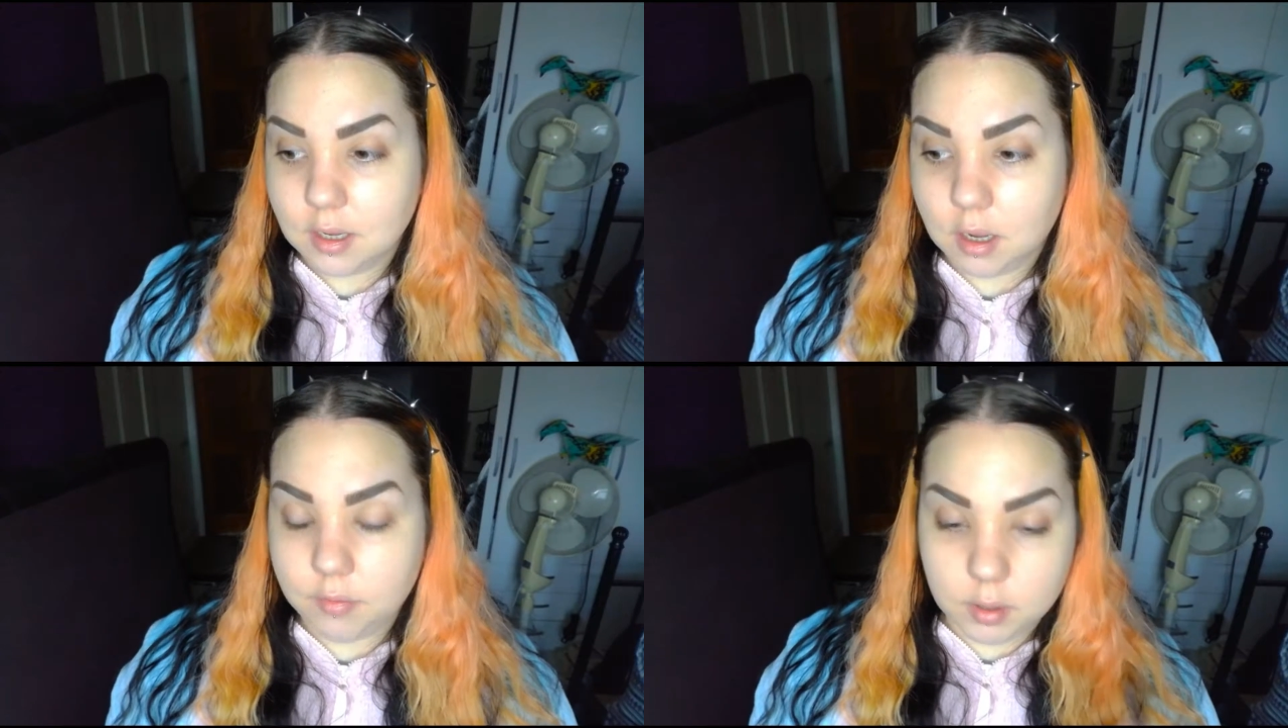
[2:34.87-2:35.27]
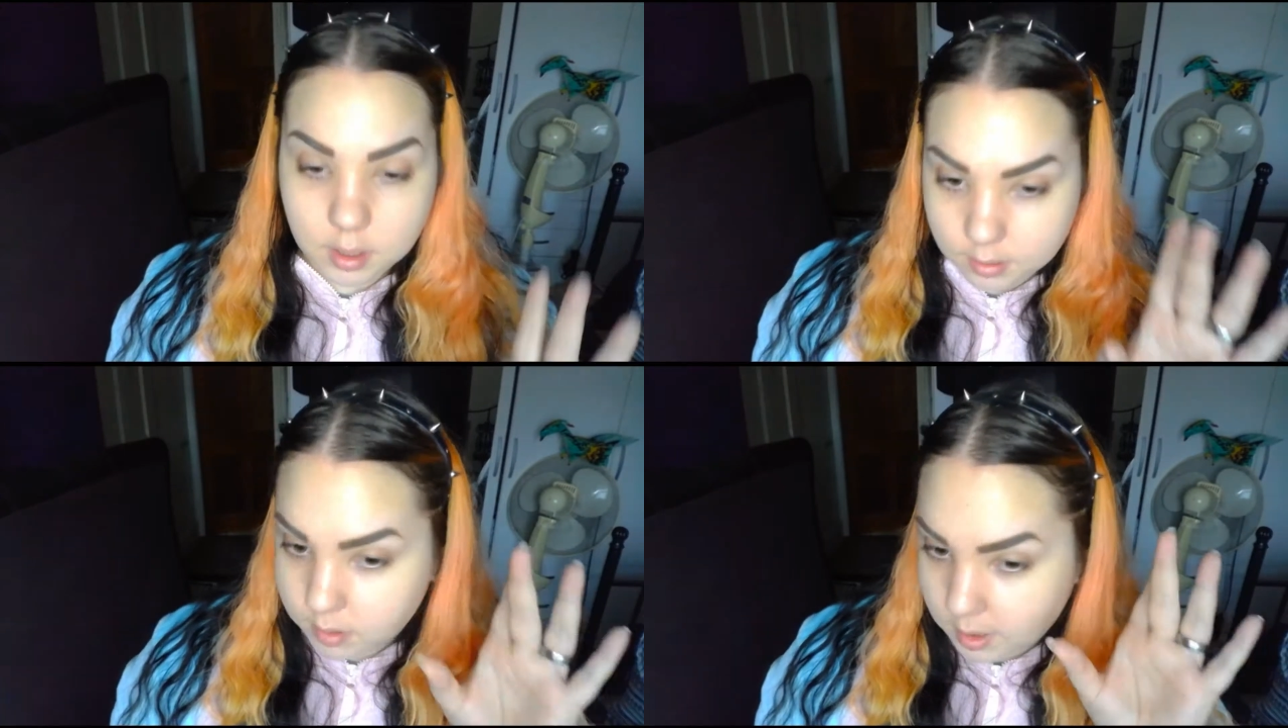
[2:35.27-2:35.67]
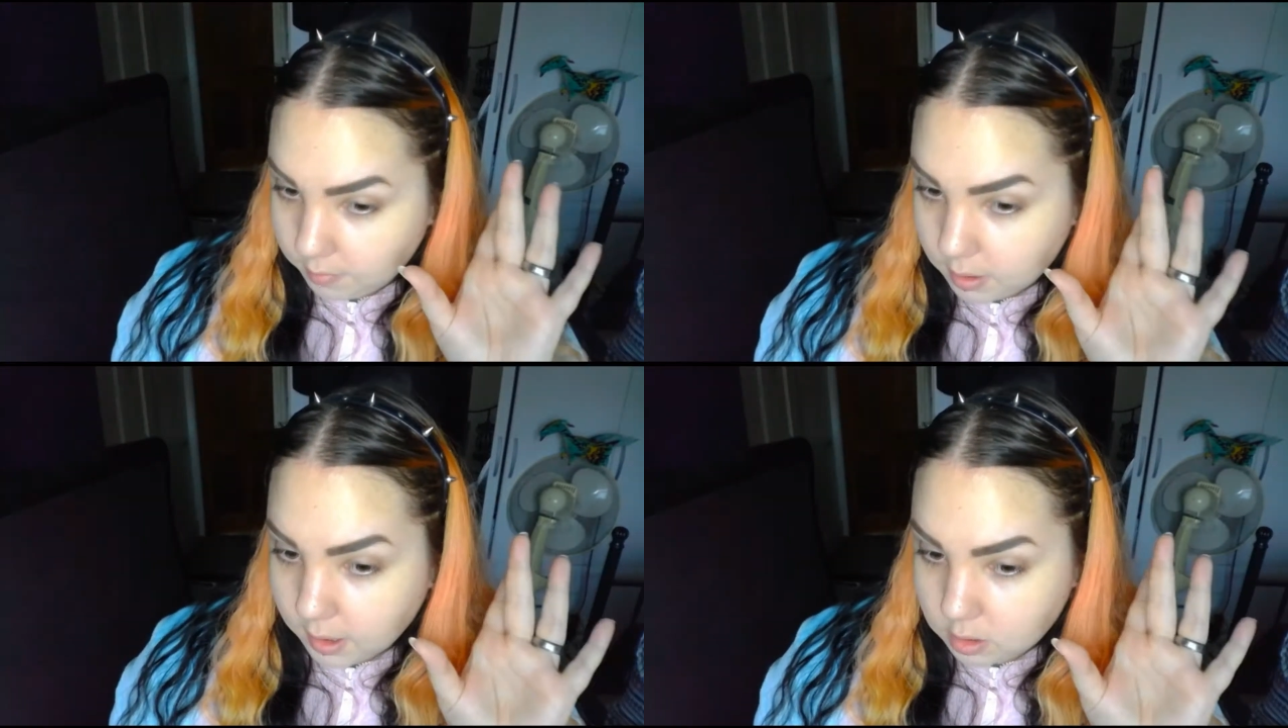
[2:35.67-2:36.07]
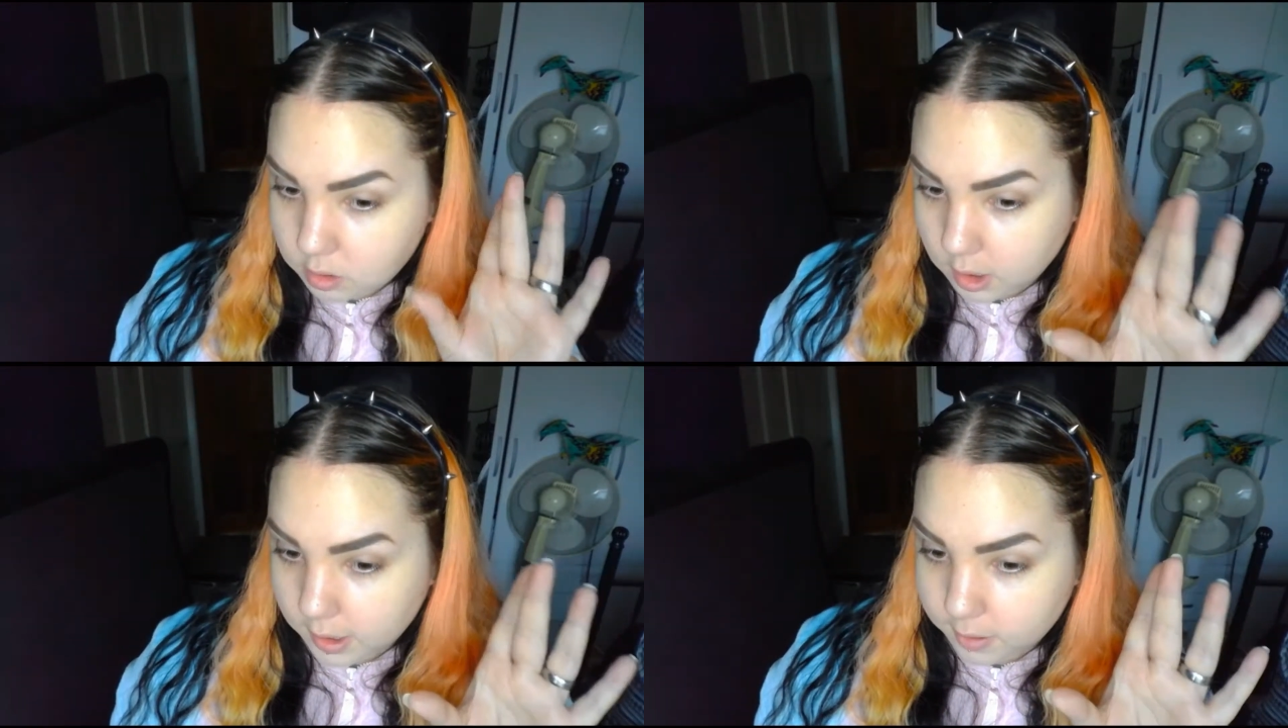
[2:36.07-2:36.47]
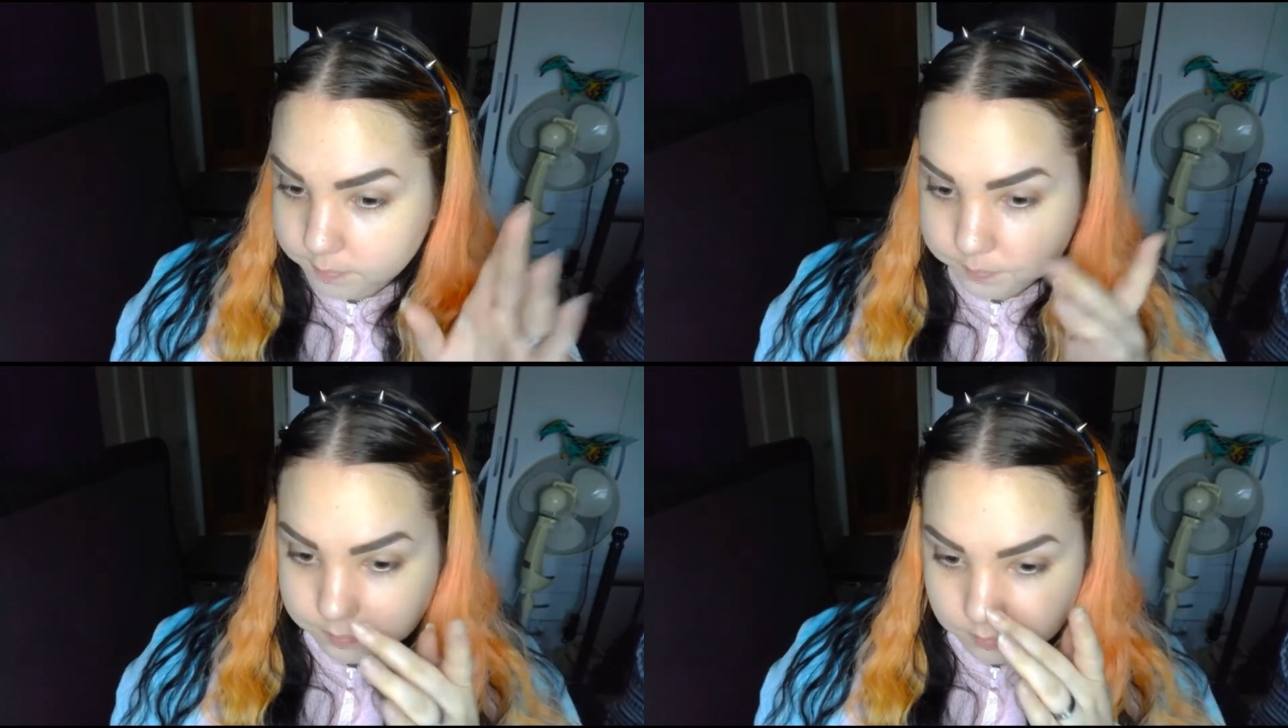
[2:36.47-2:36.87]
I feel like whenever I try
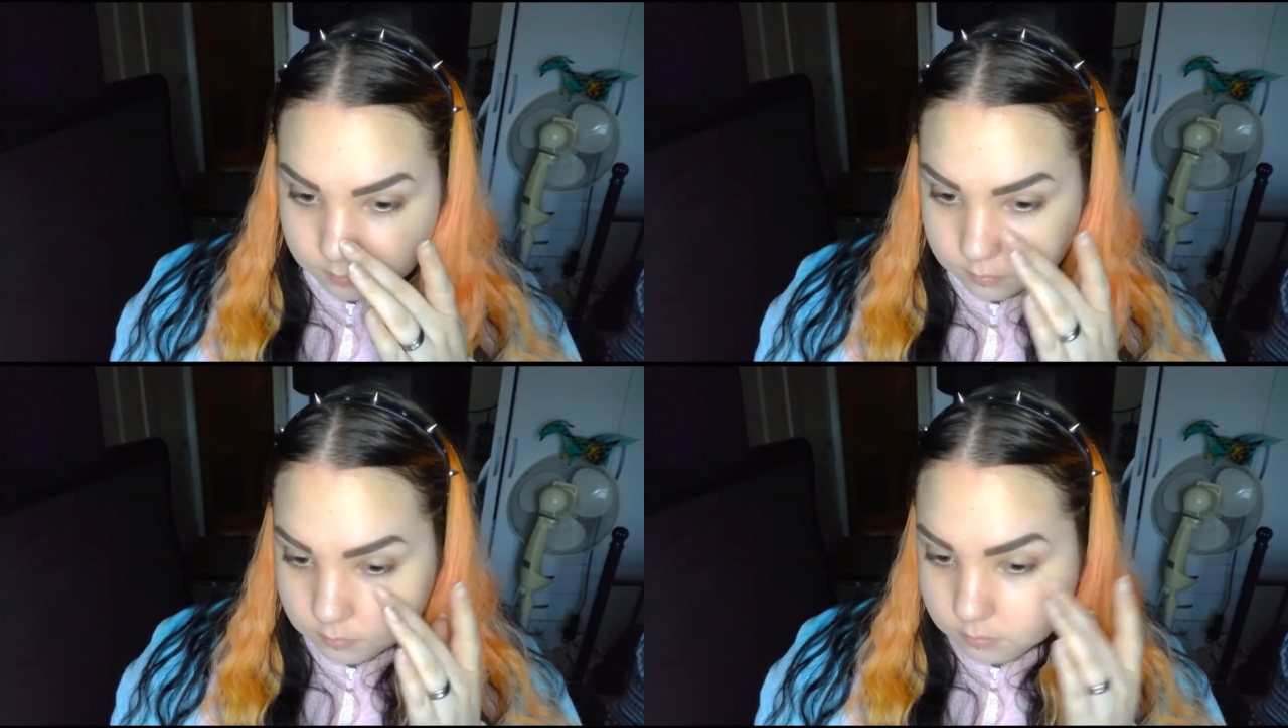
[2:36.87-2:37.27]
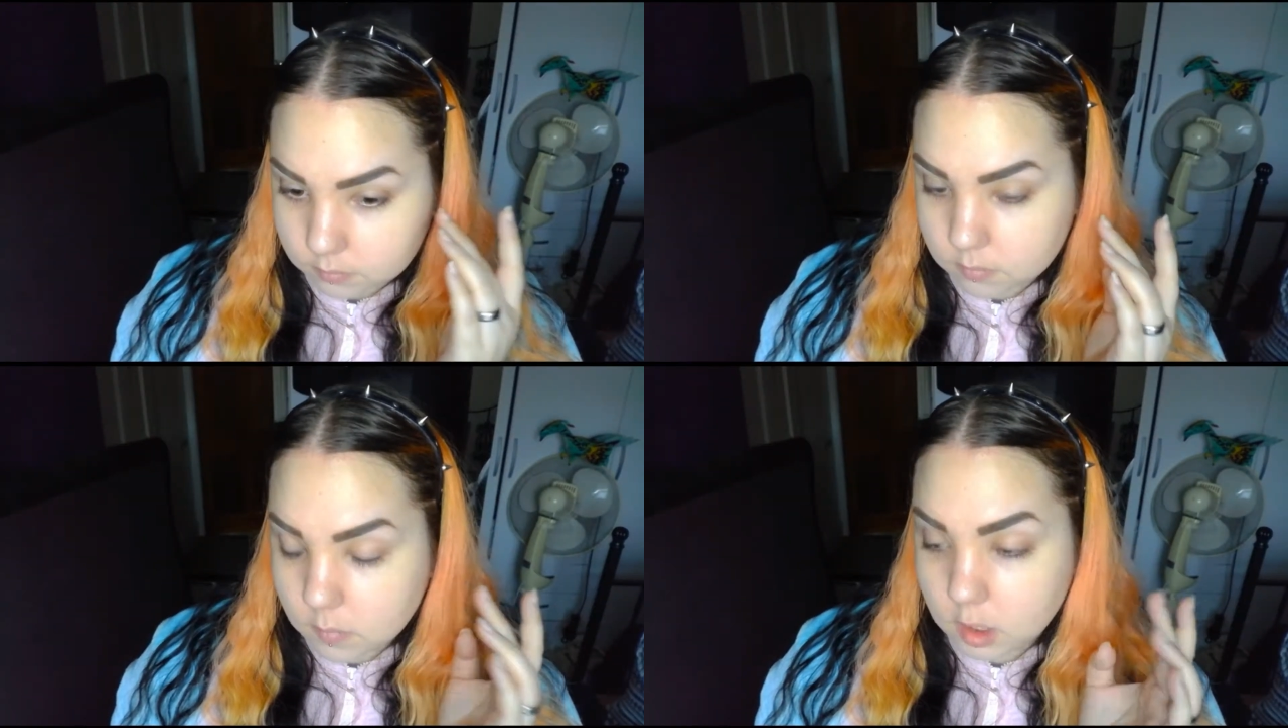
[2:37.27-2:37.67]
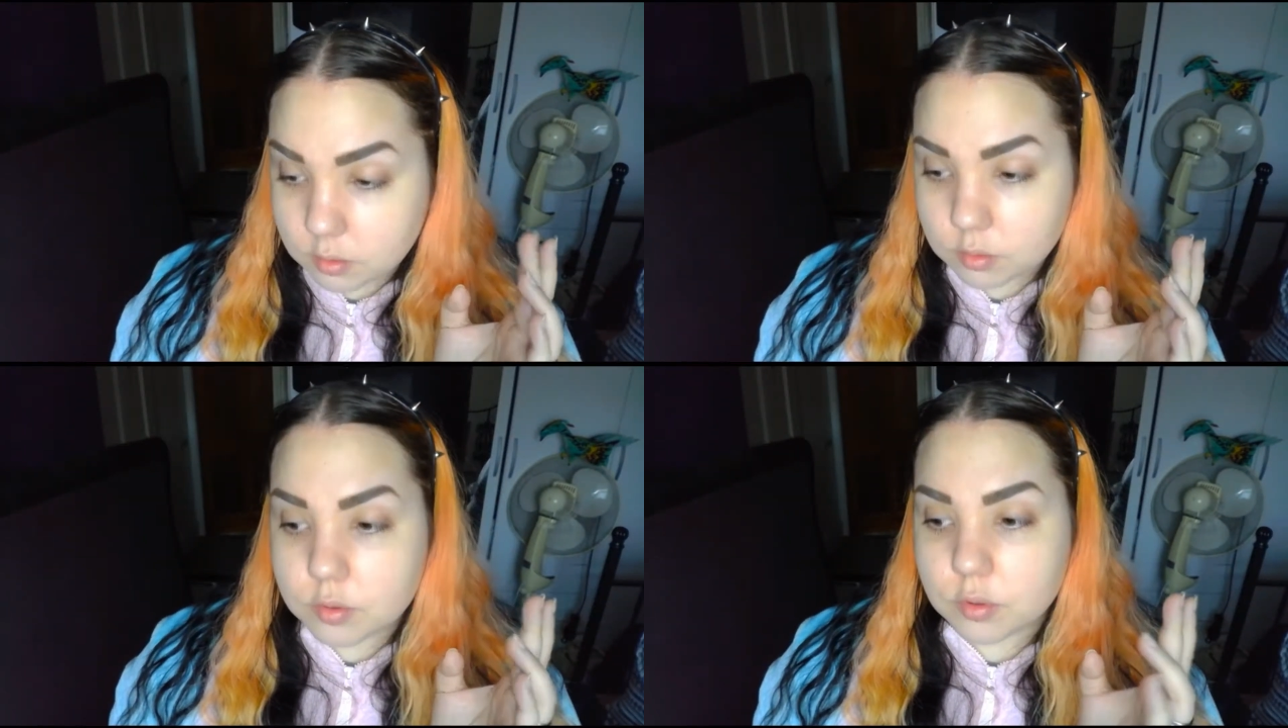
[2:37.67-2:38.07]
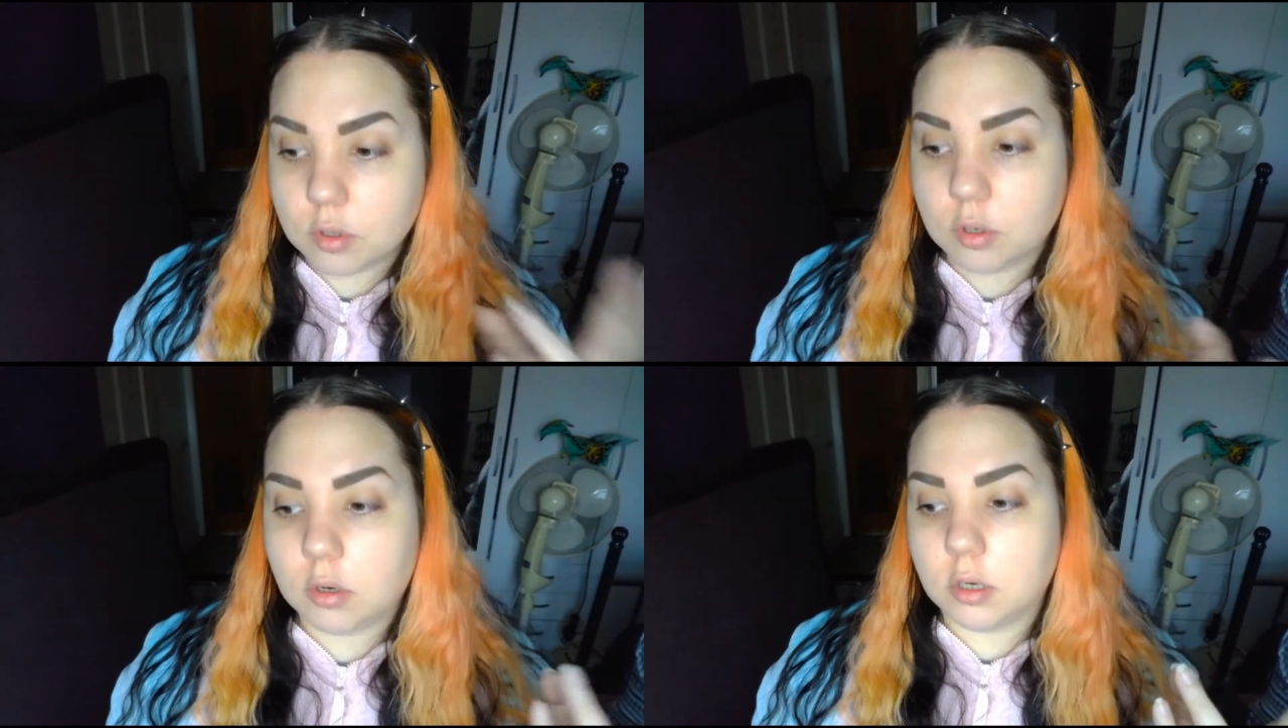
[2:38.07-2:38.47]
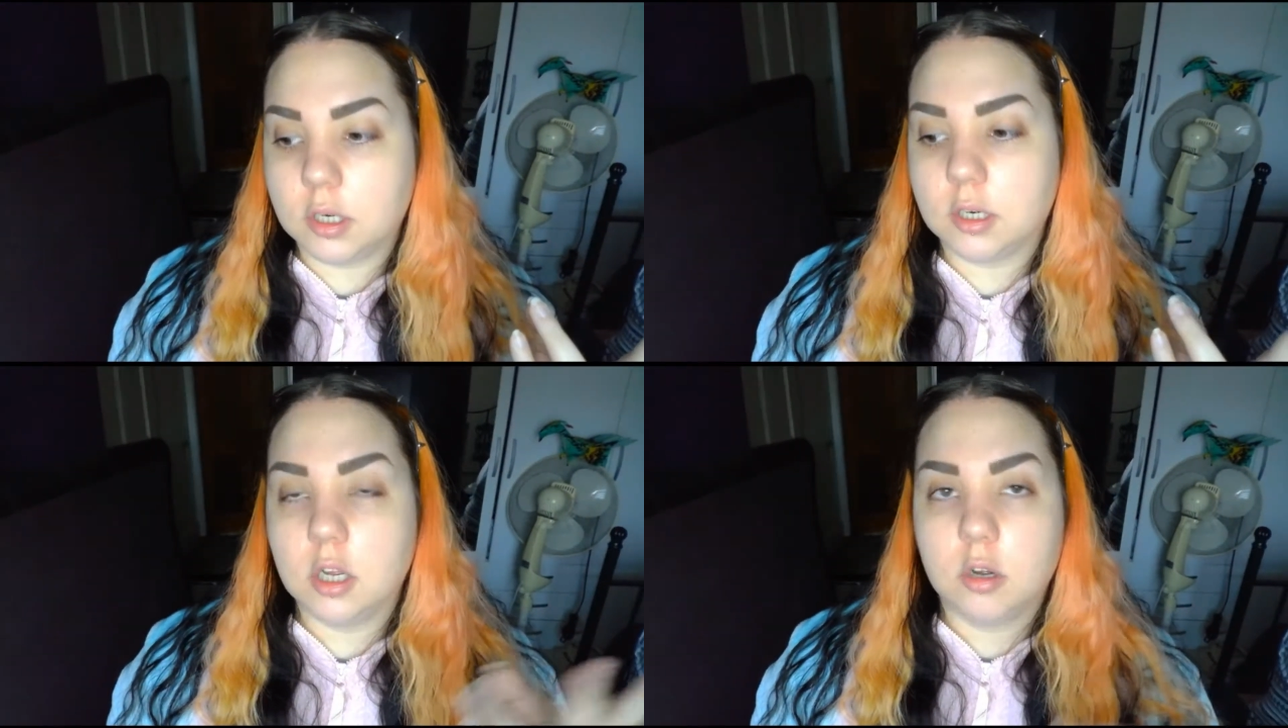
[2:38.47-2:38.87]
to draw on